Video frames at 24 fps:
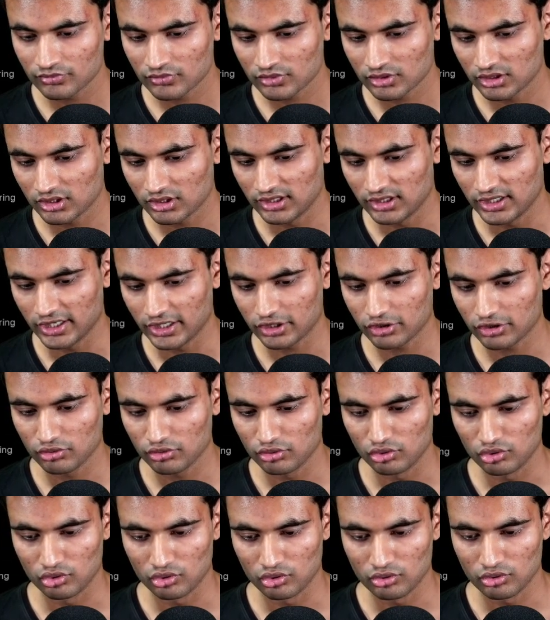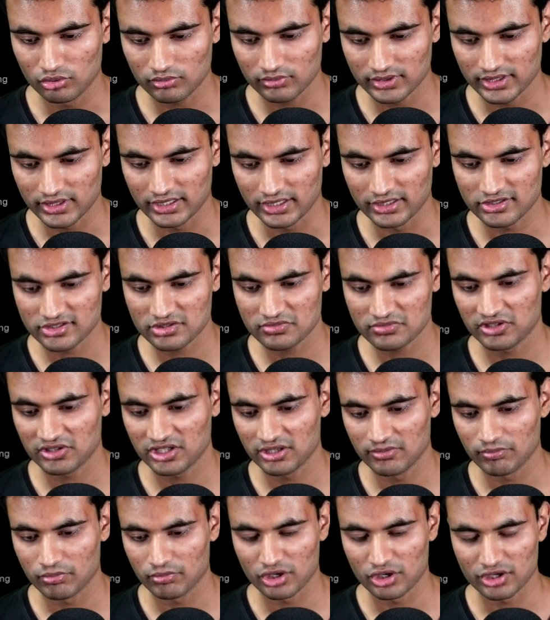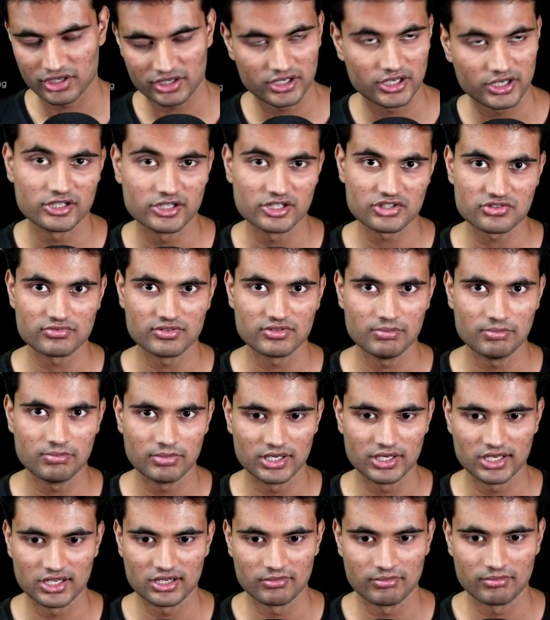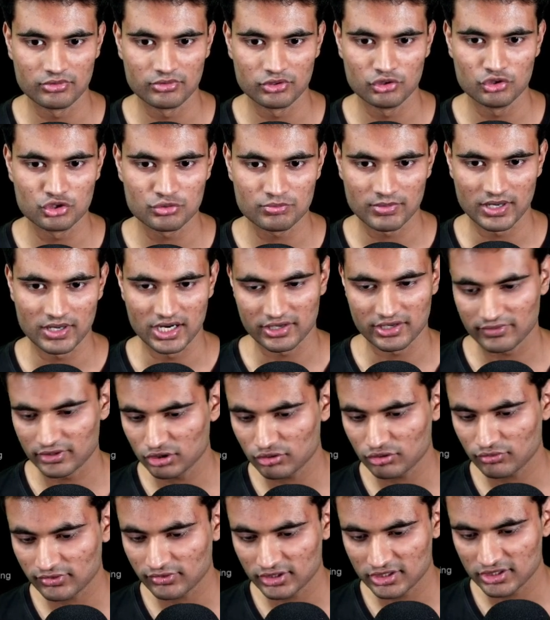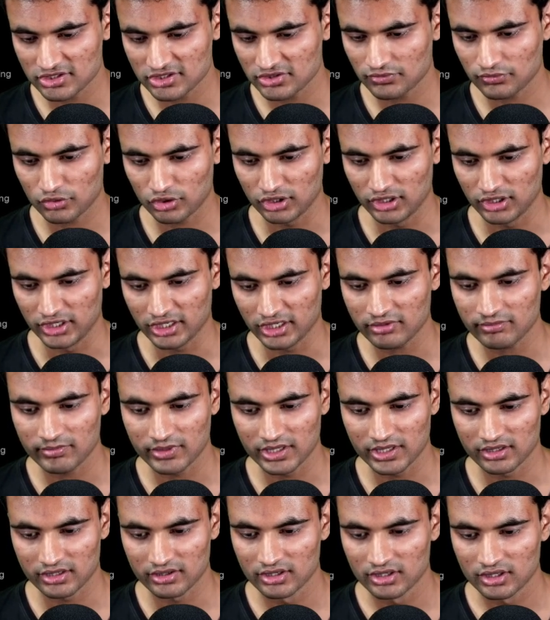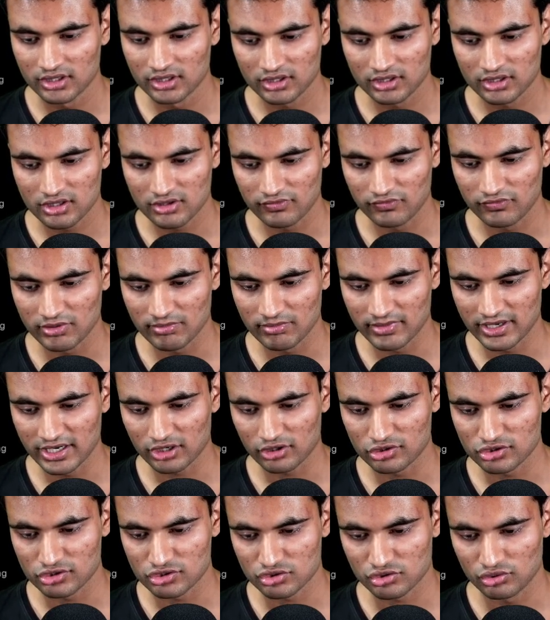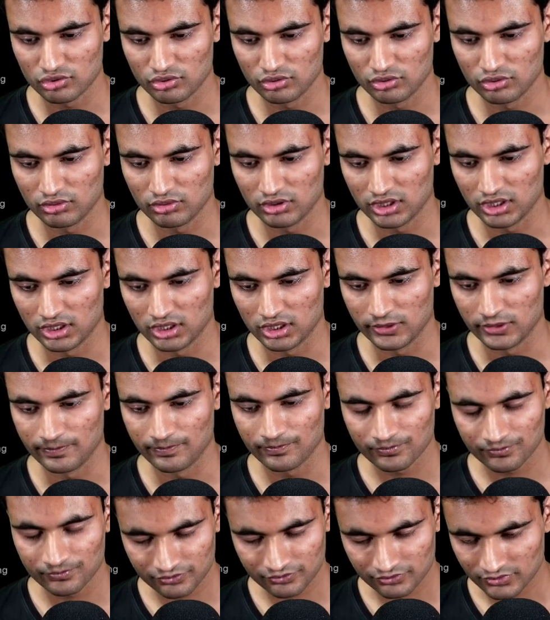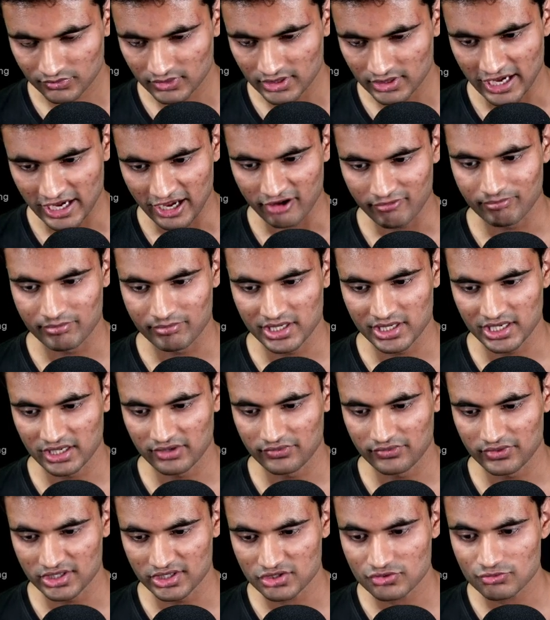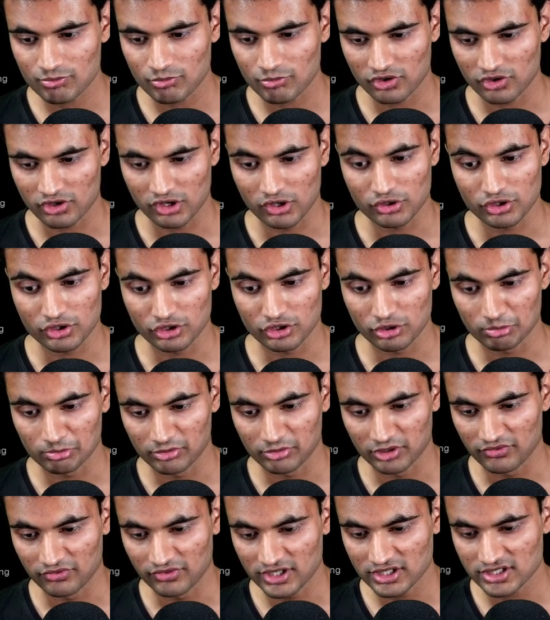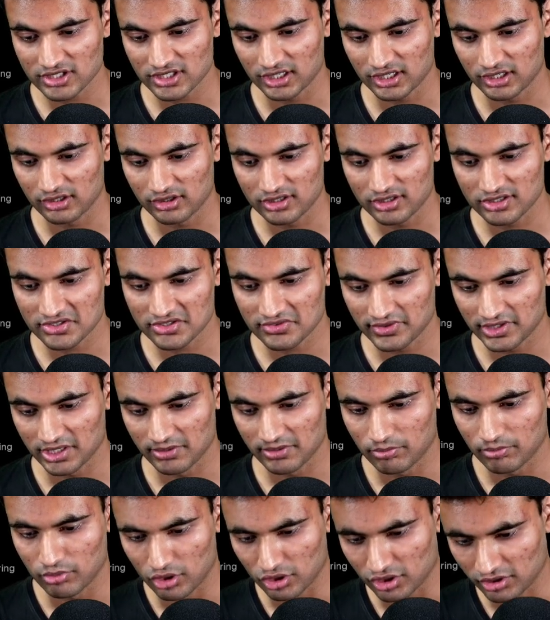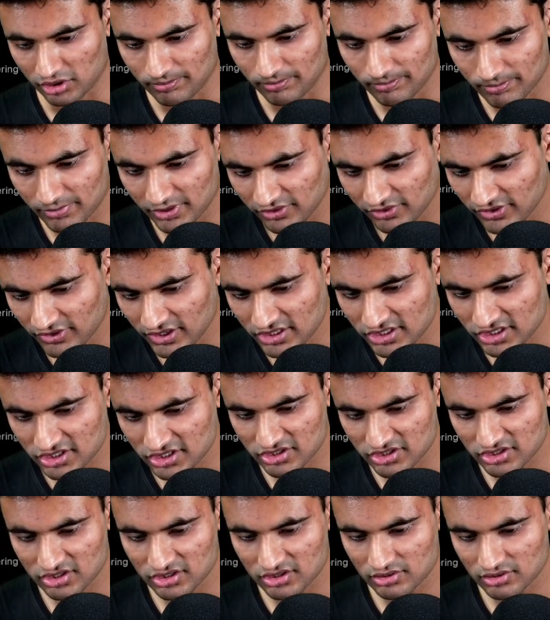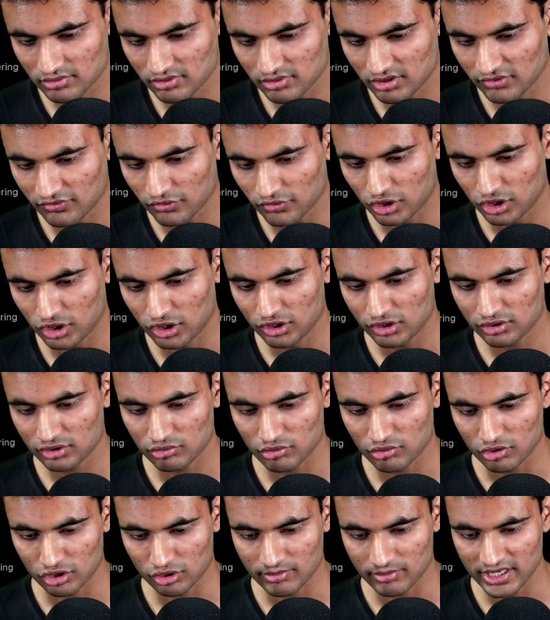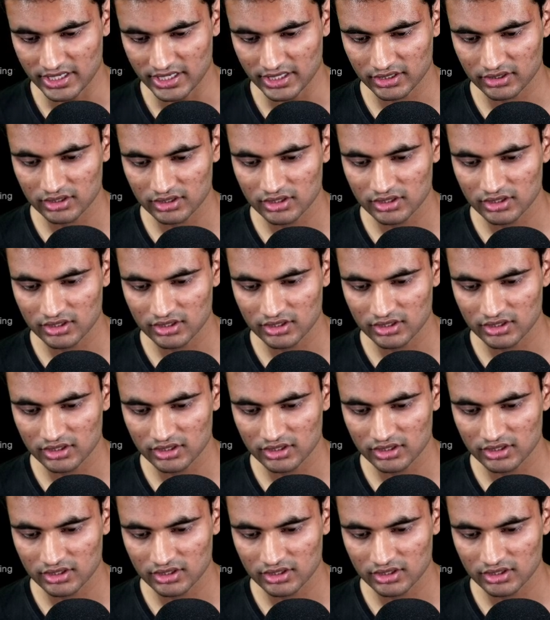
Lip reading: let you know that this is very important and this will play a huge part, even though this is for link, but we might also have behaviors for router or prefetch, and this is very important. Prefetch is default to automatic.